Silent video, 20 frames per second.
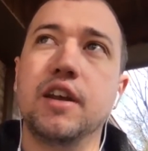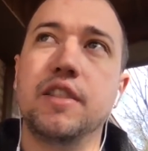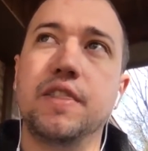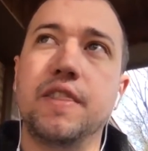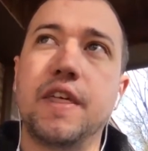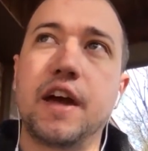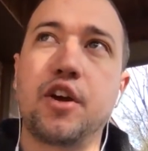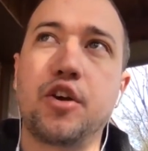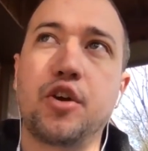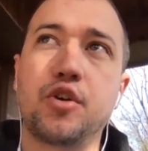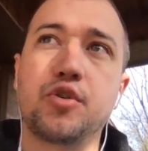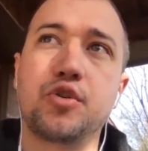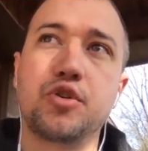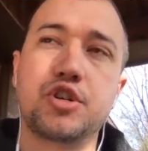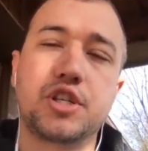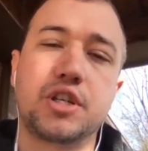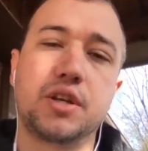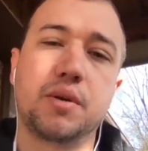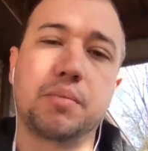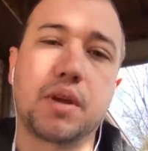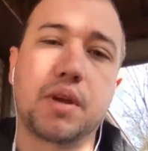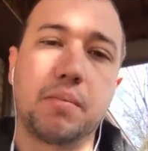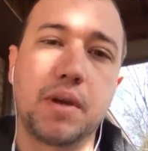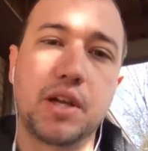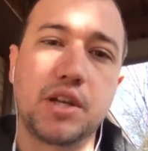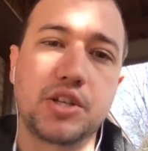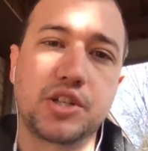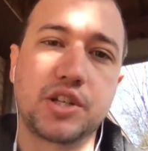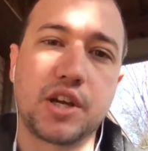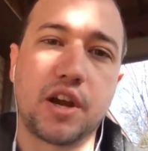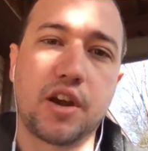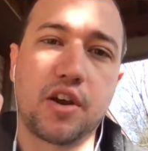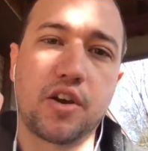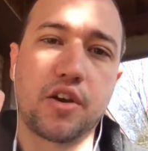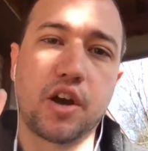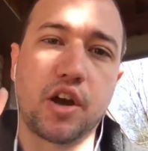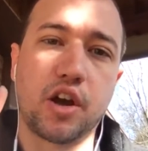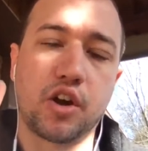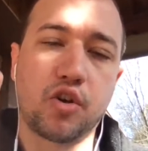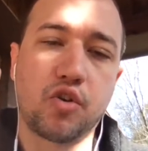that ownership can be
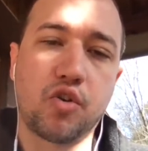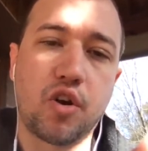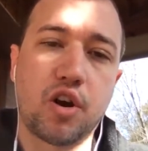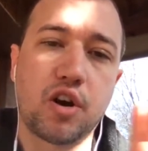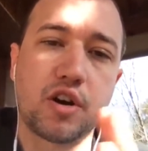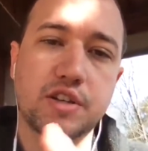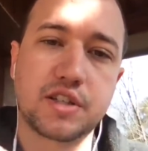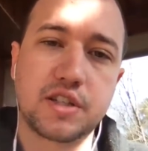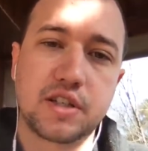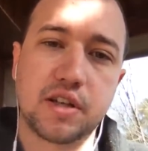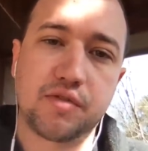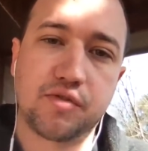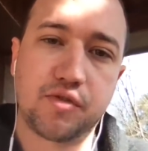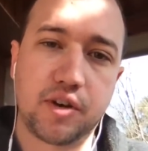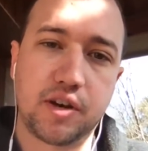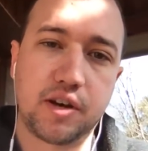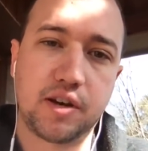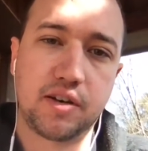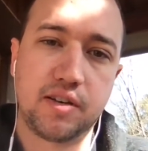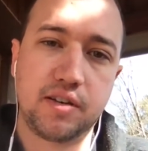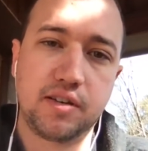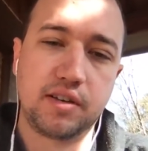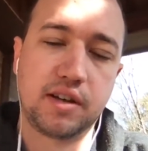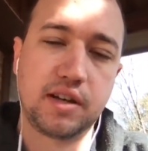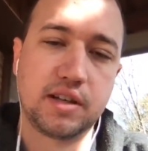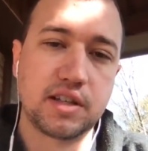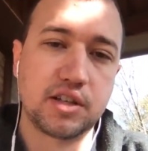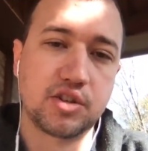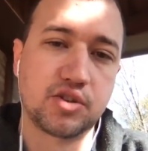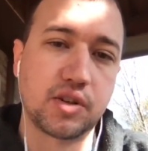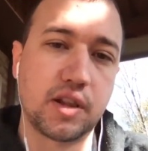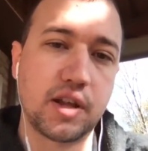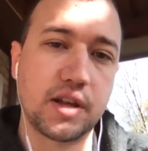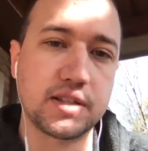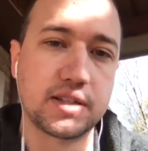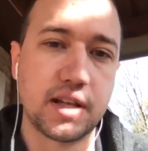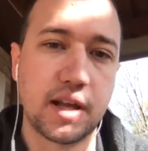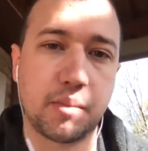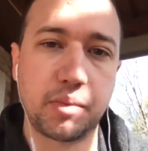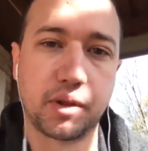shared across different
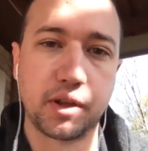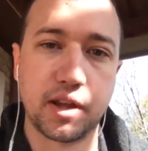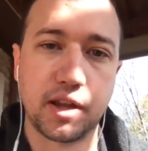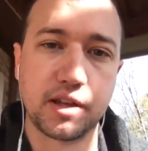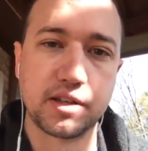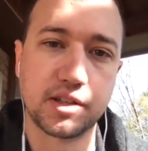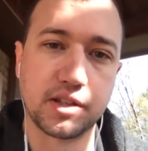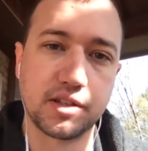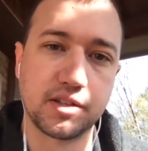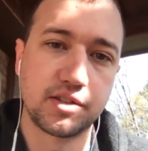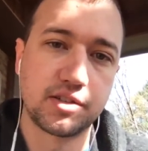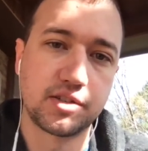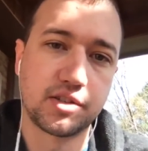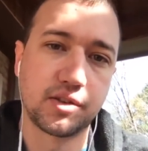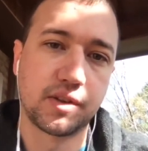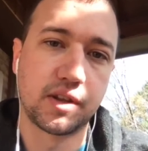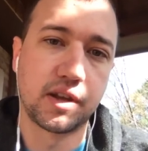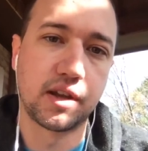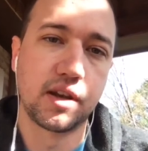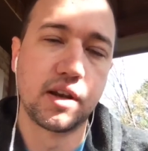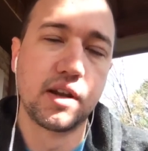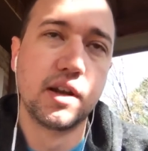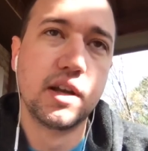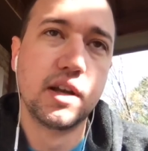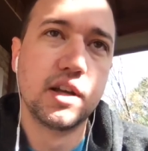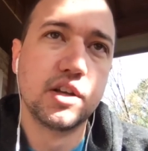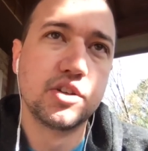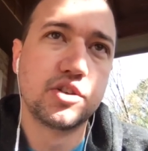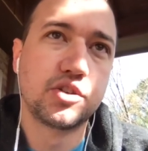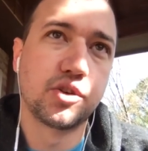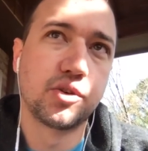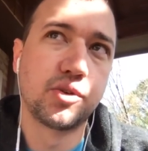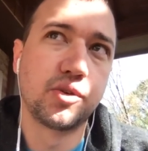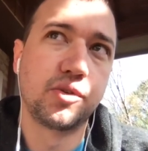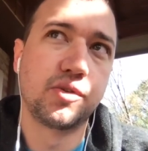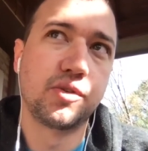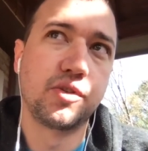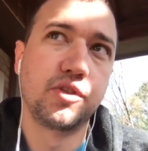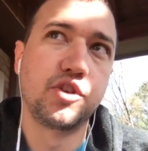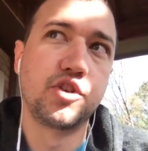decentralized applications, so
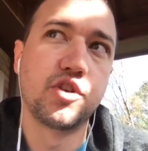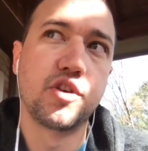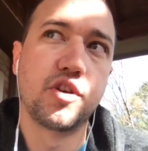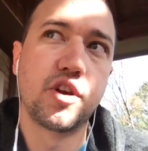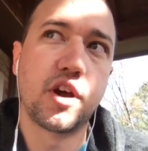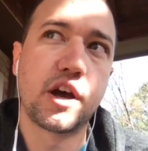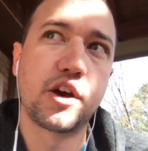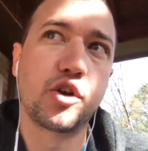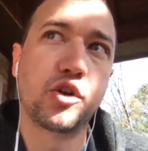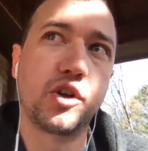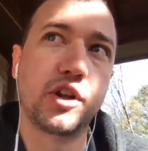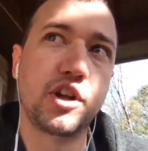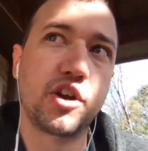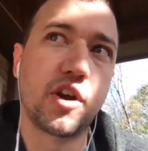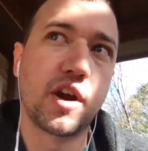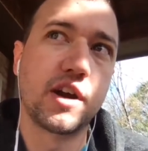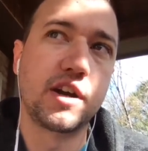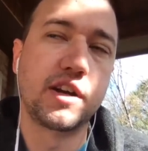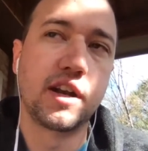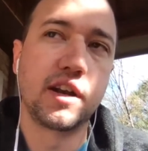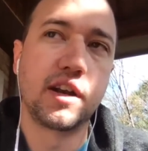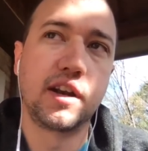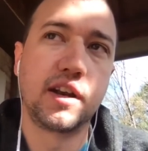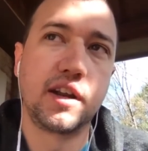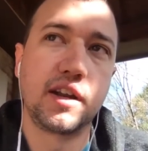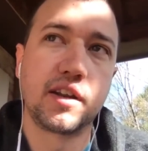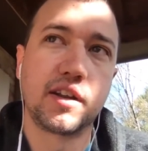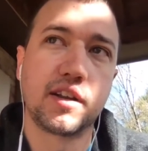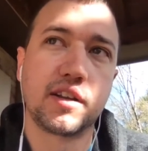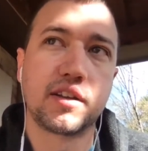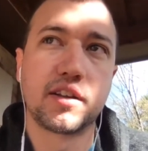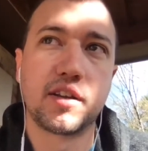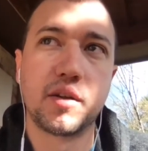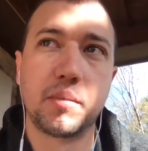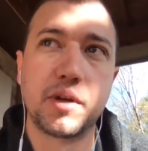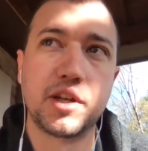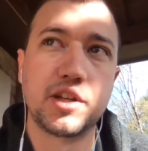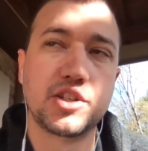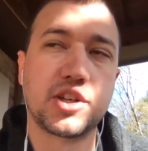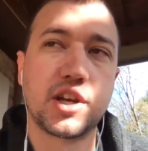you not only your identity could
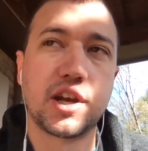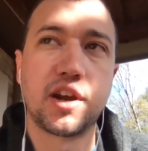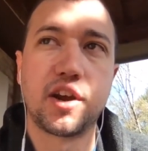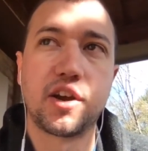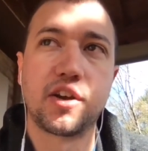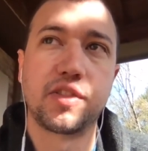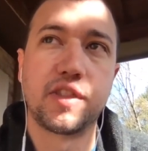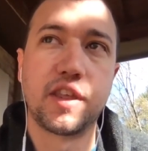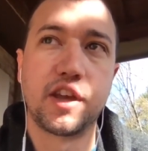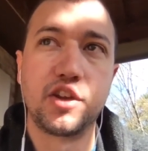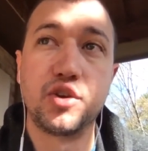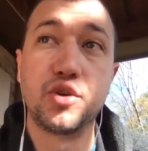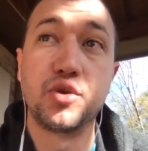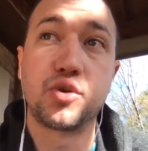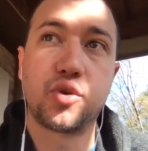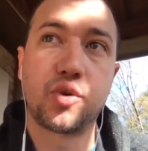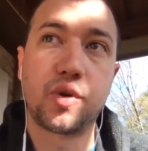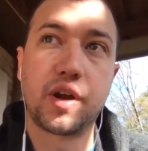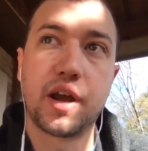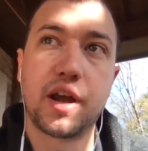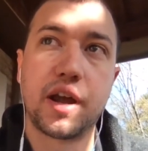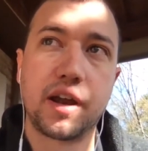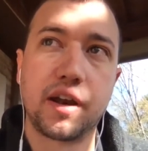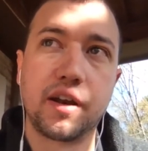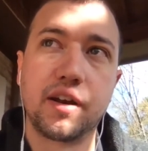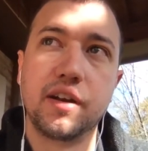be shared that you create,